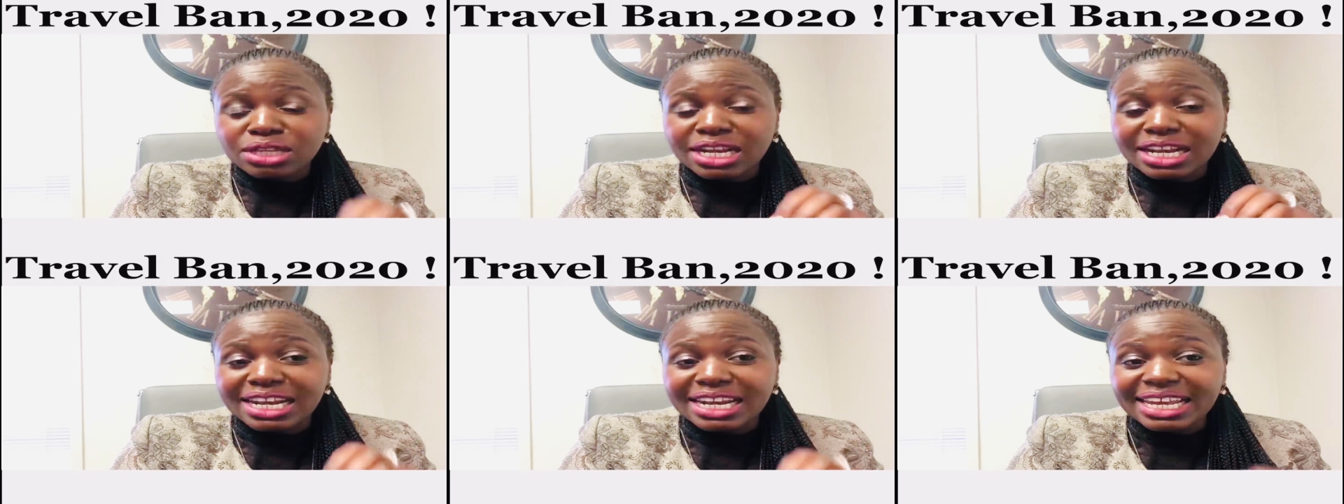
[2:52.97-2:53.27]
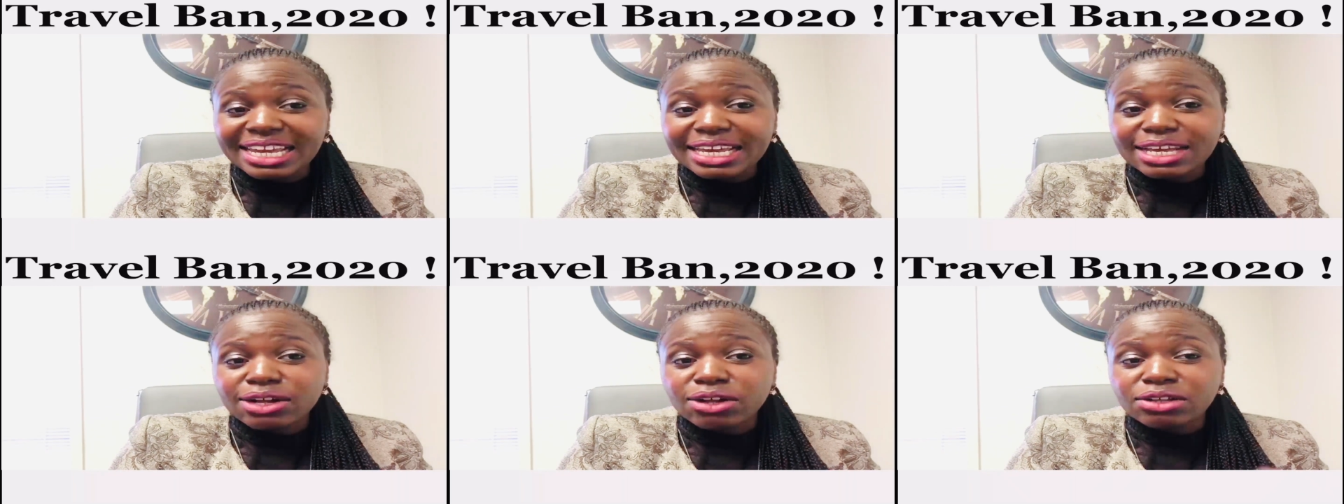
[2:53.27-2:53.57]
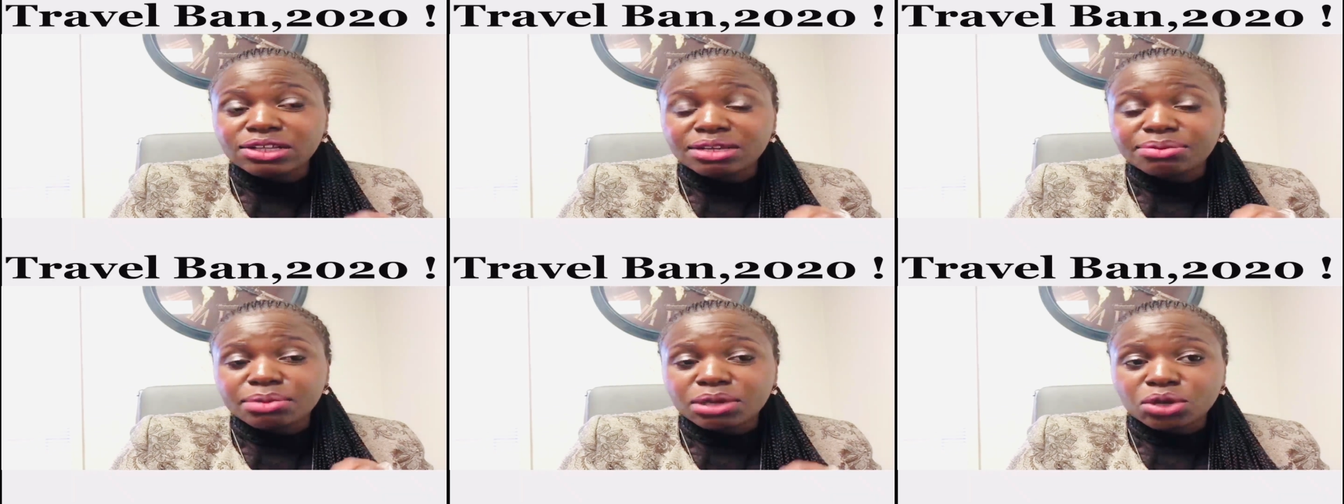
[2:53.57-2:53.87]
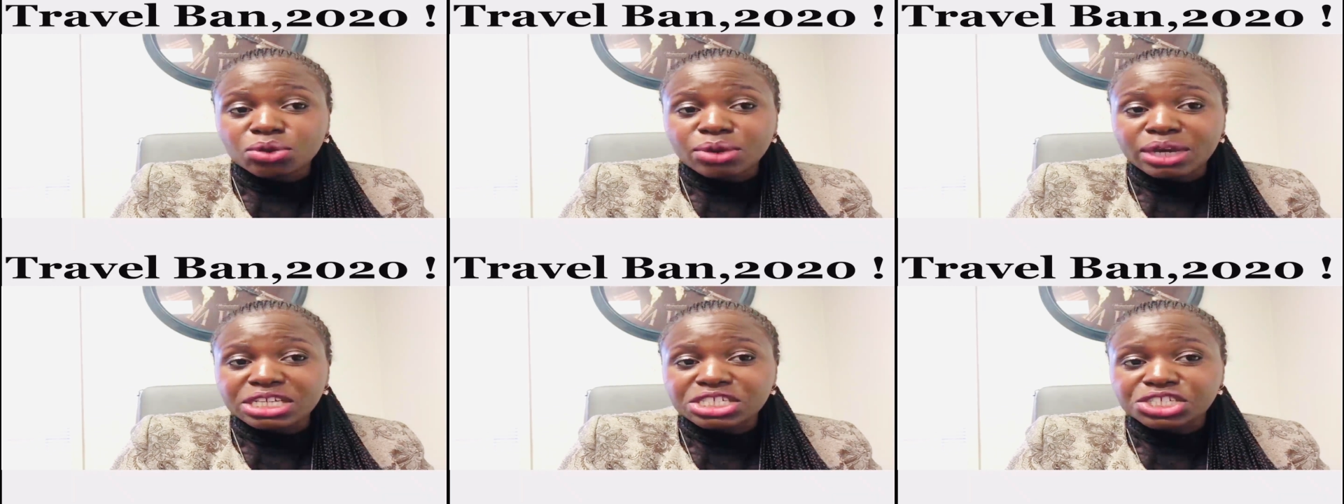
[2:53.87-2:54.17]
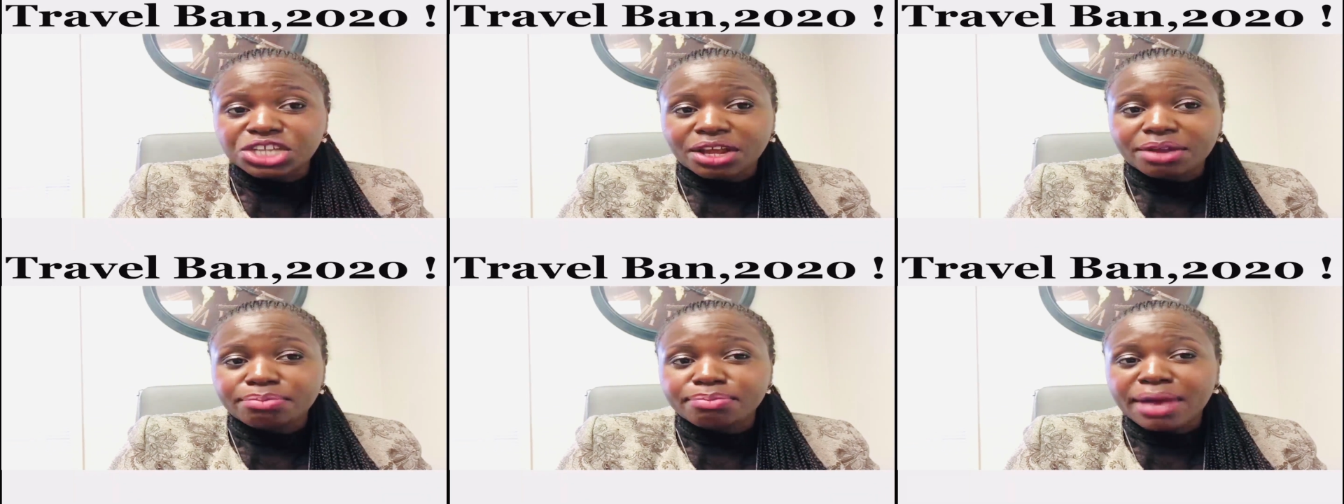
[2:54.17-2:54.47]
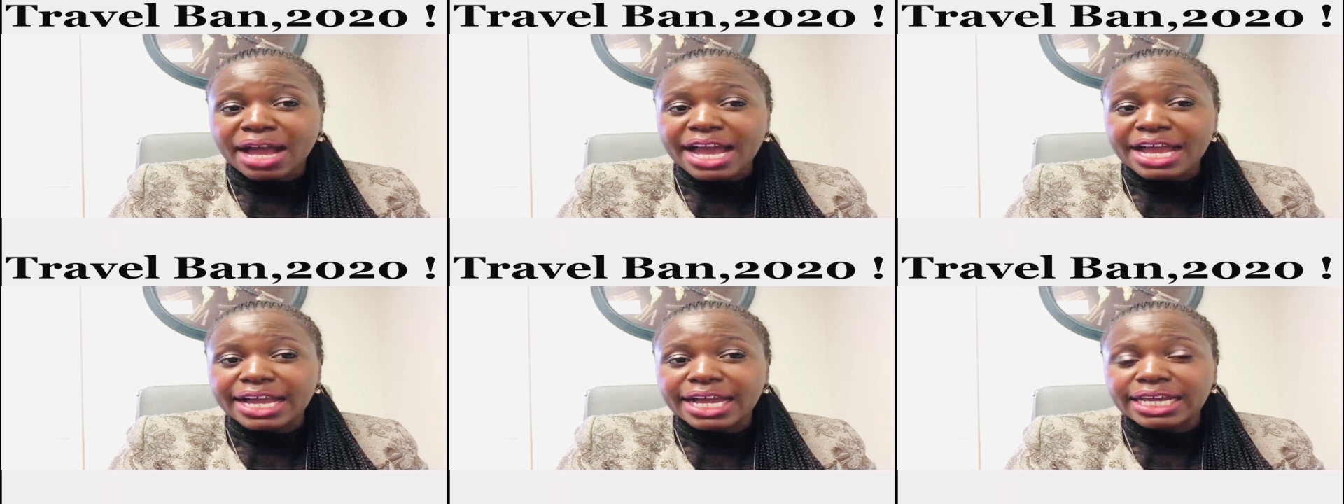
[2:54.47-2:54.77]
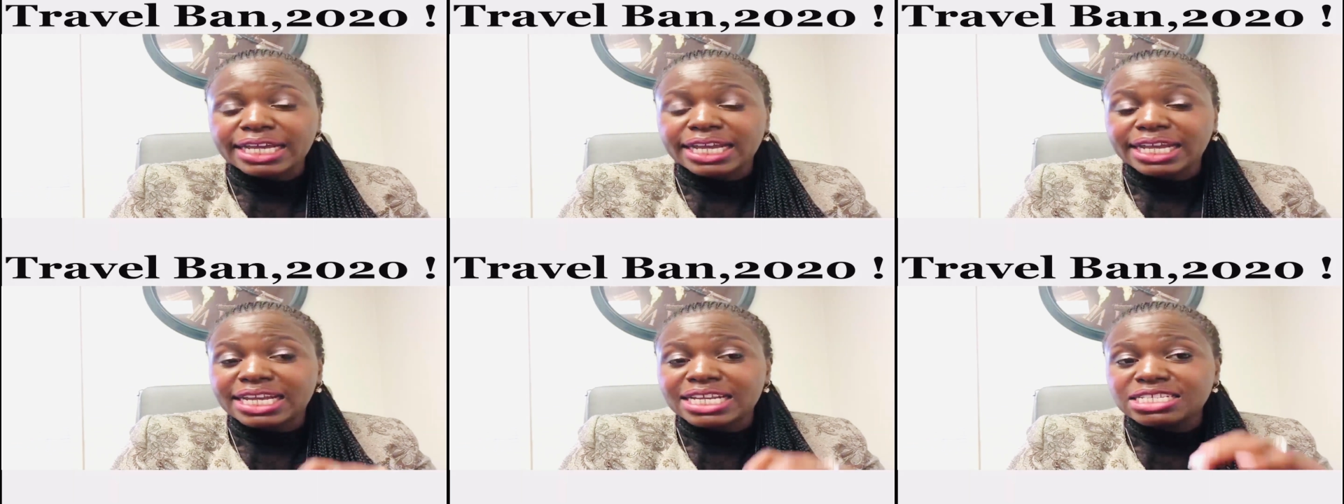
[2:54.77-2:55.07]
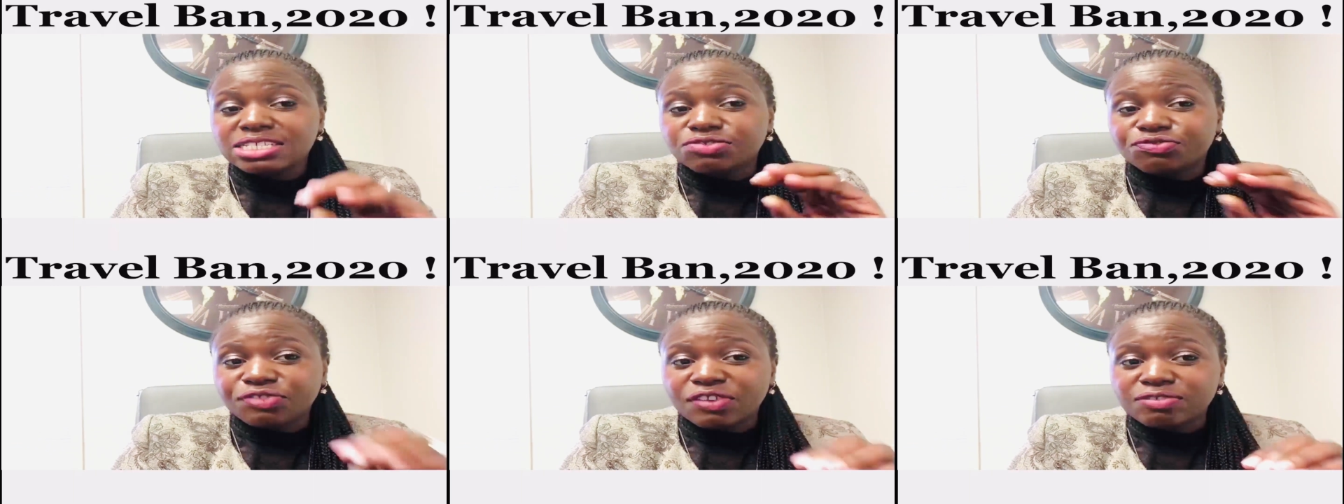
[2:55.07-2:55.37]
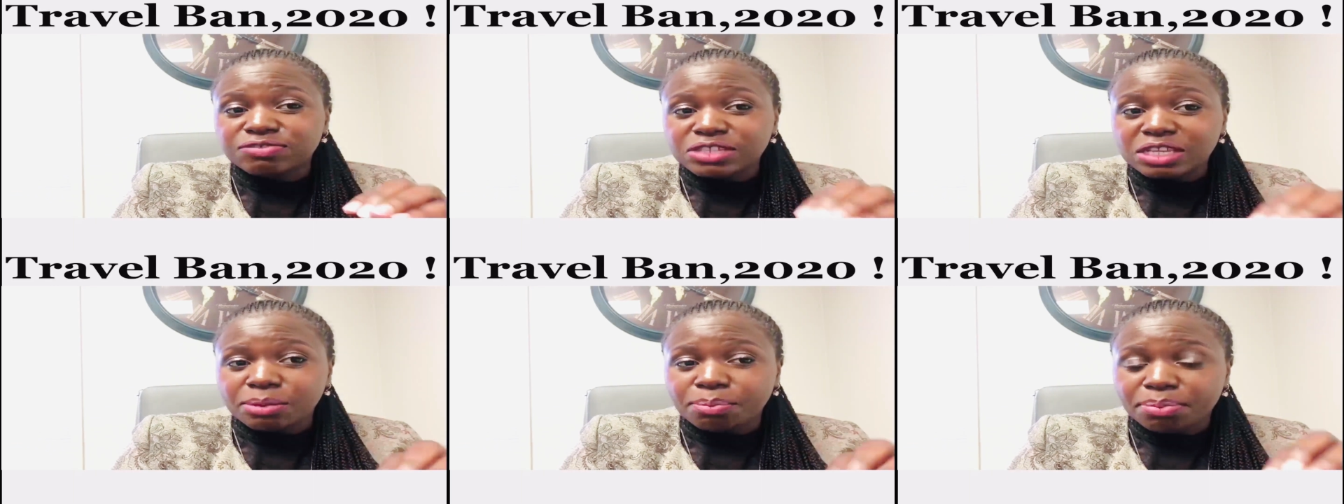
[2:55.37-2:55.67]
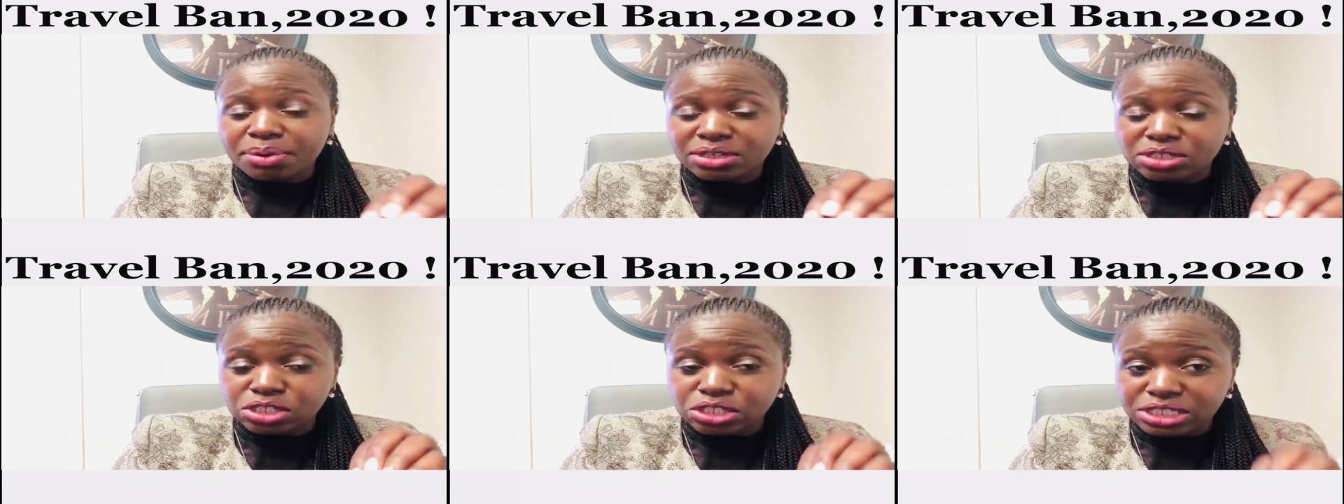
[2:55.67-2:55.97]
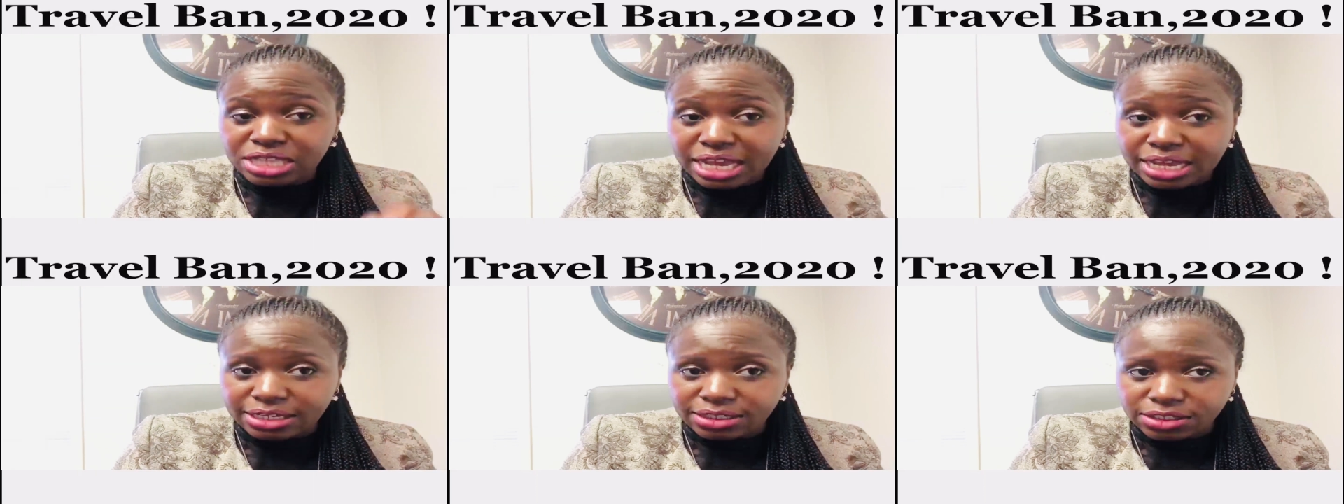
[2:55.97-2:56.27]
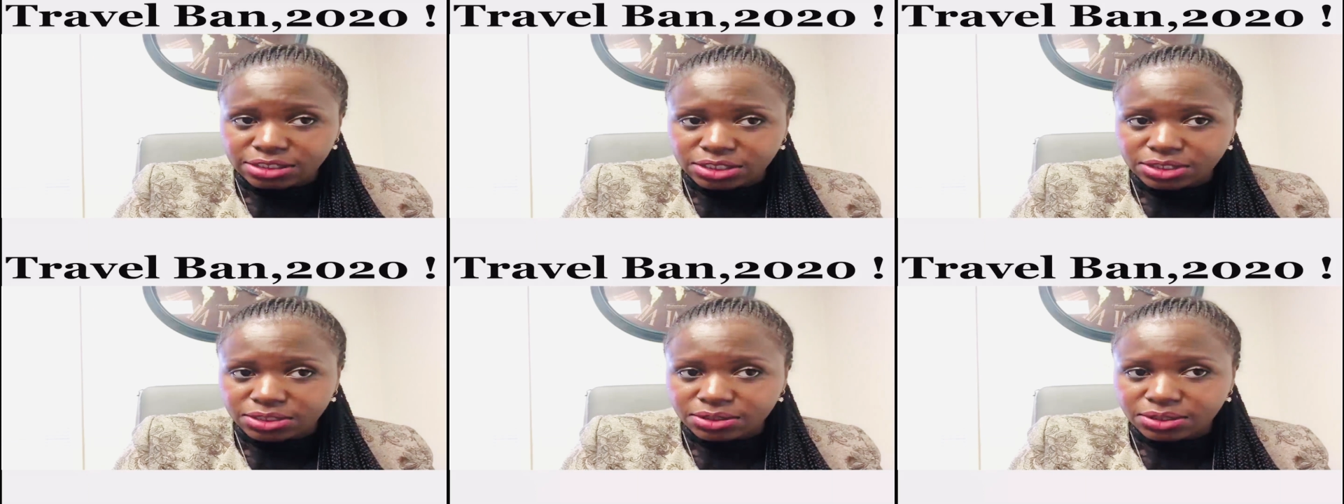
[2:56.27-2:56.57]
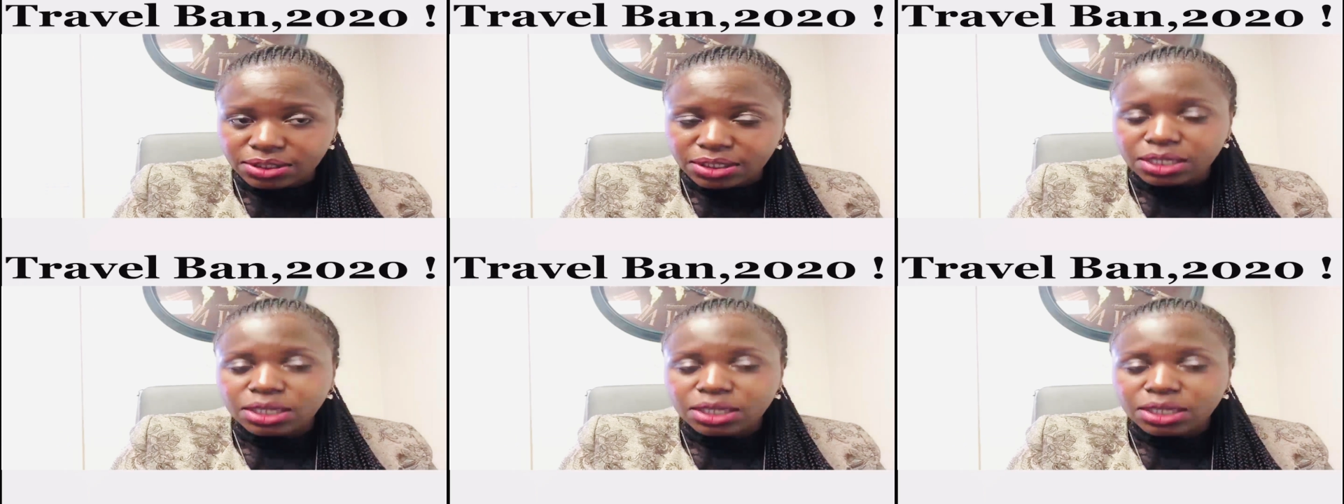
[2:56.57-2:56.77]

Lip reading: legal immigration by at least 50%.